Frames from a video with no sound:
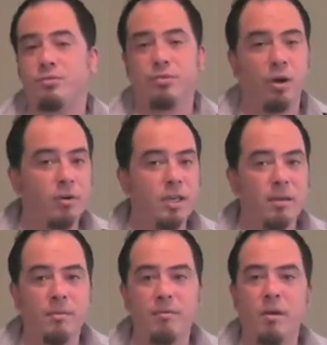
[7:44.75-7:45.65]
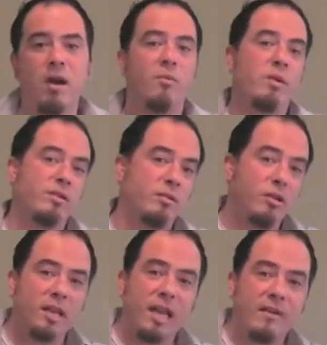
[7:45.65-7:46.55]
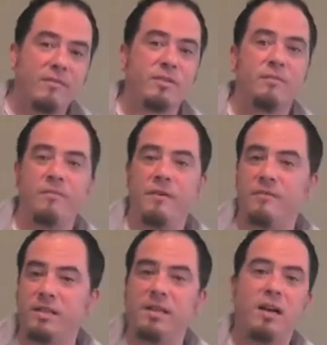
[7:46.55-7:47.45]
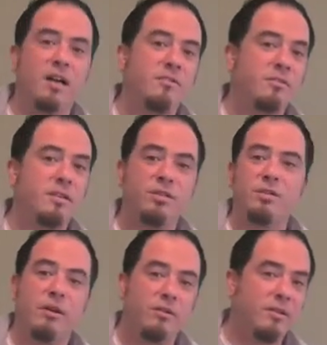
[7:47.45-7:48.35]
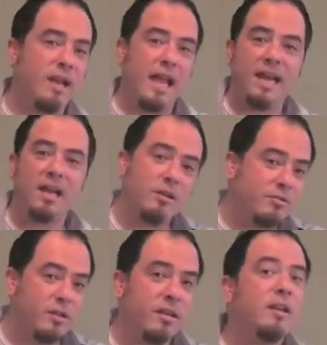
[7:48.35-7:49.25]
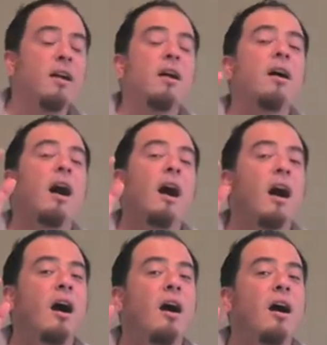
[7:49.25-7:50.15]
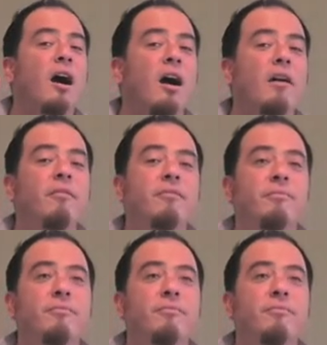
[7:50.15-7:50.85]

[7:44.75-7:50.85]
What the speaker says: Don't get me wrong, when you're looking after 50, 100, 200, 800 of